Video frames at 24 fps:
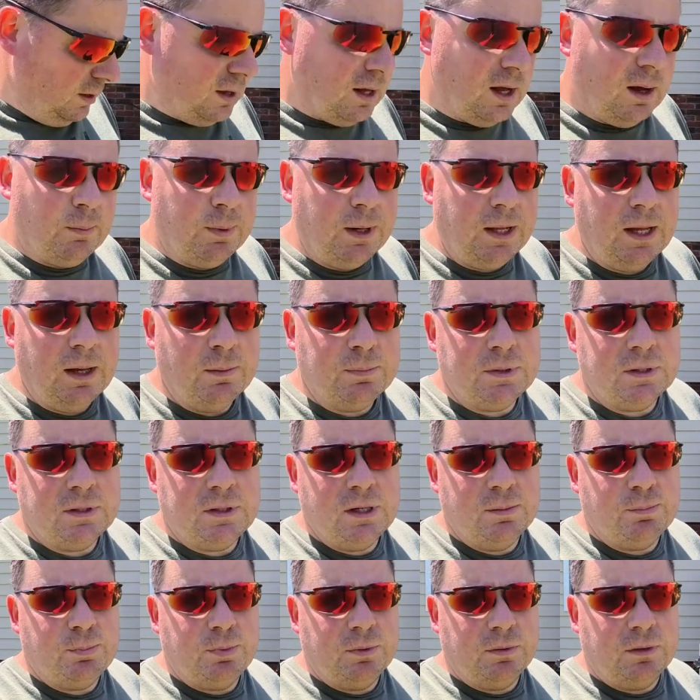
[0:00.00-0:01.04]
How many amps a
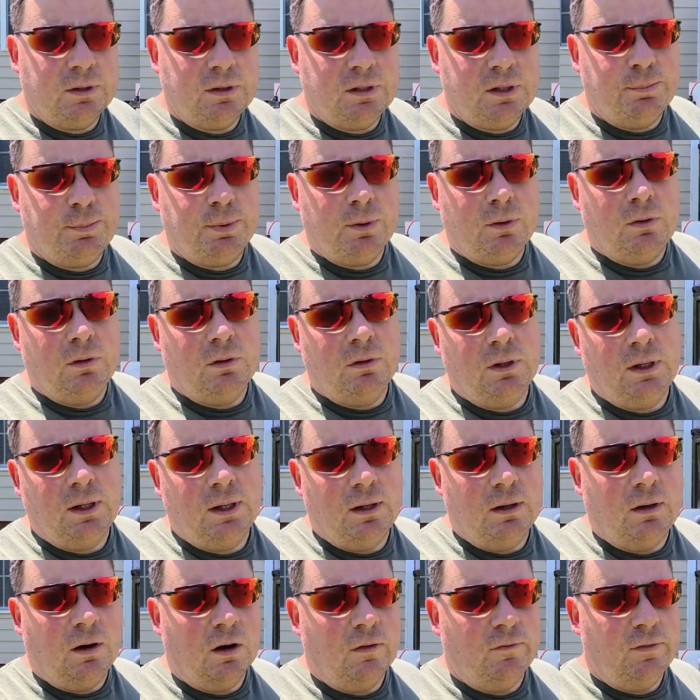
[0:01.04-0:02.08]
tip, the typical
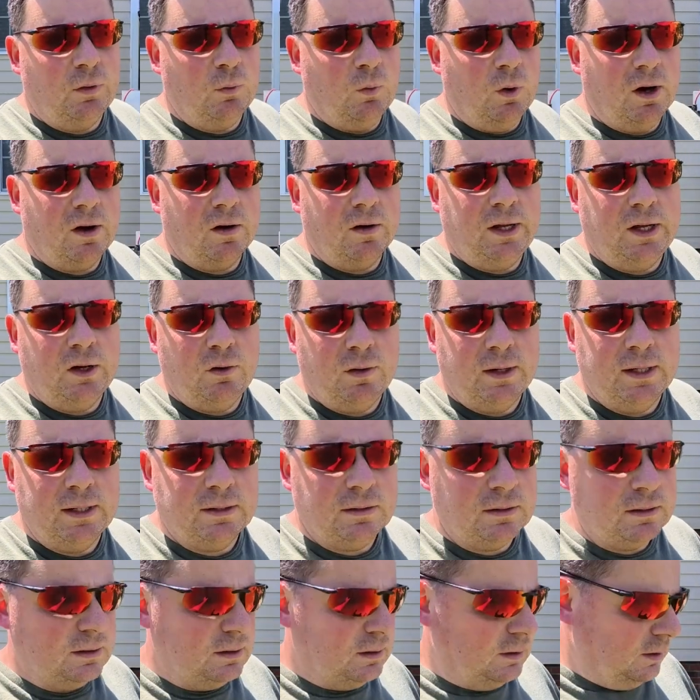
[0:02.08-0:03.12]
uh, R V water heater
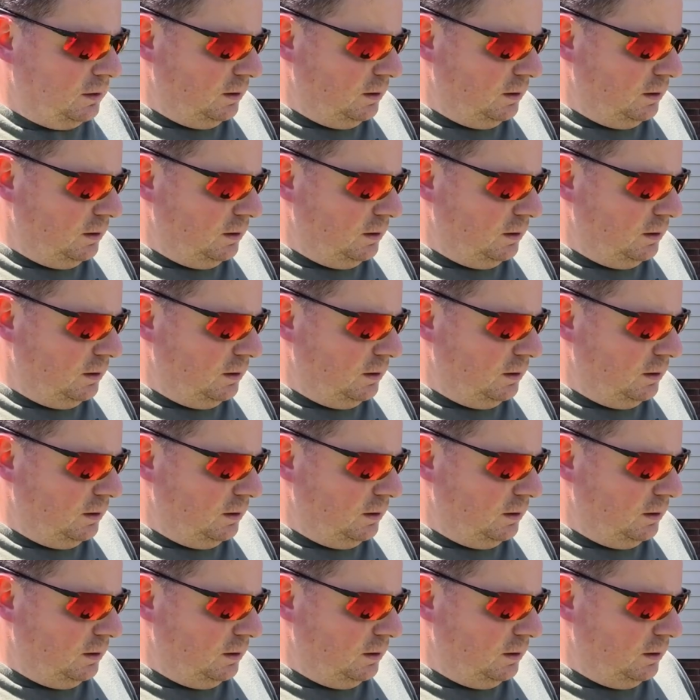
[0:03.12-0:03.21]
is?